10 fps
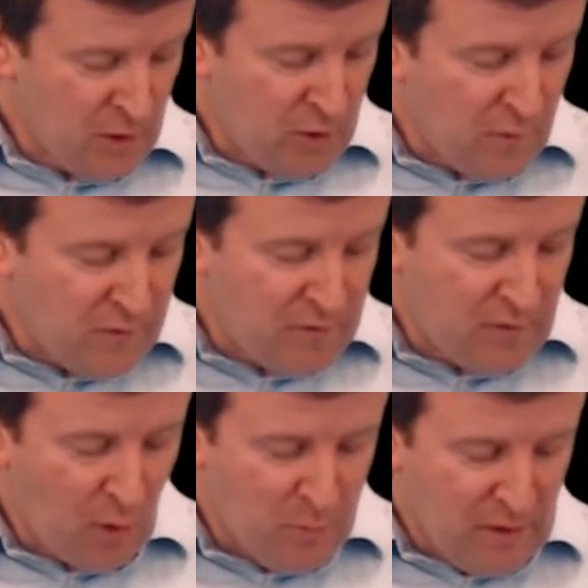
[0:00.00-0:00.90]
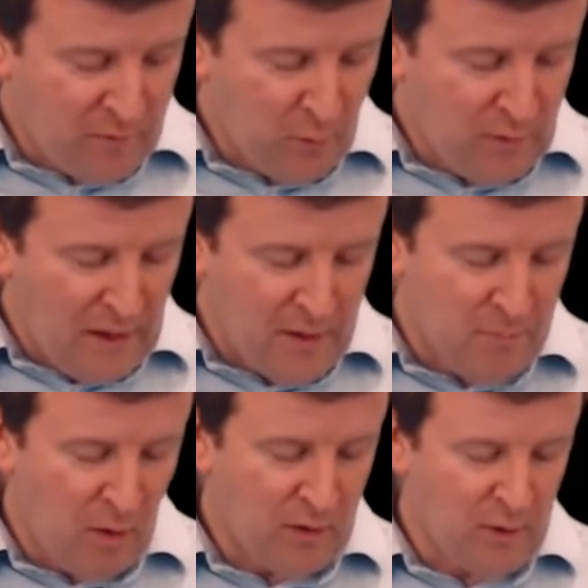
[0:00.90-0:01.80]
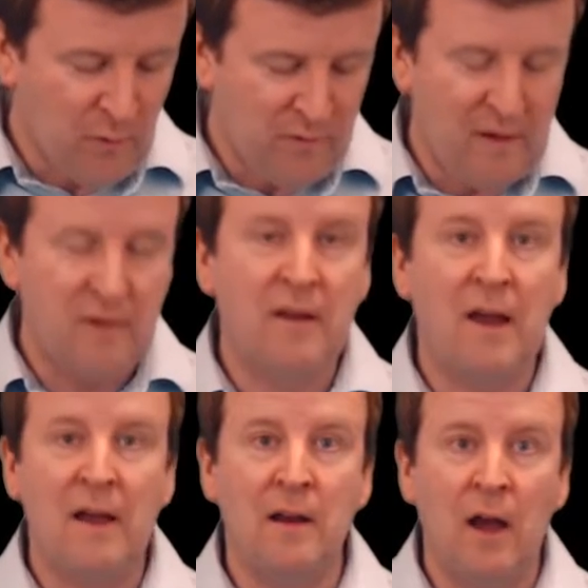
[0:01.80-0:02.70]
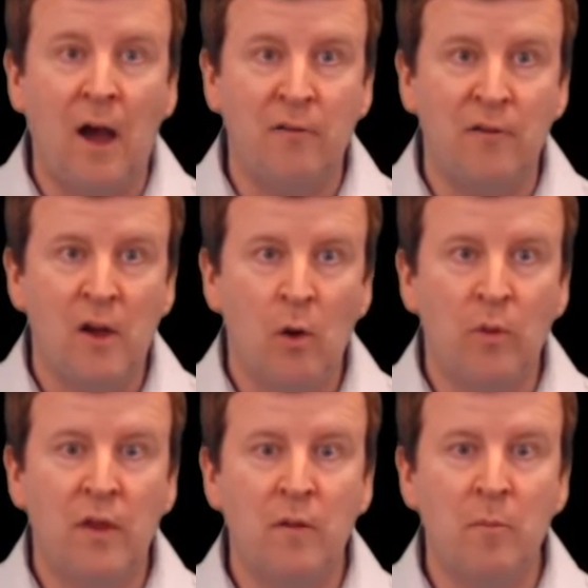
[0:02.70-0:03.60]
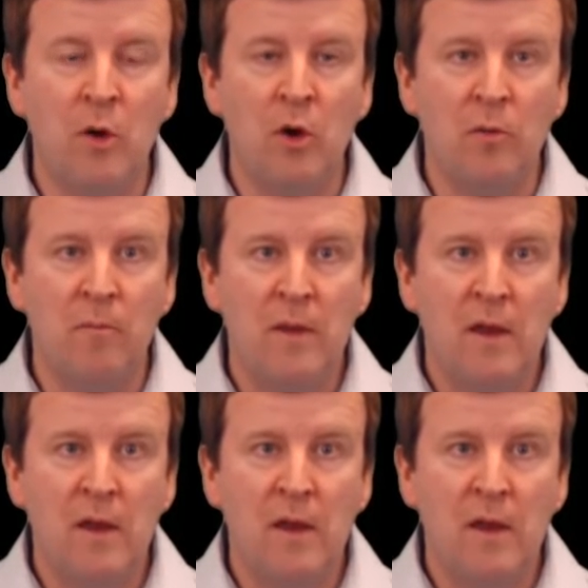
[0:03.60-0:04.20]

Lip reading: could these complex organic molecules indicate life within the moon?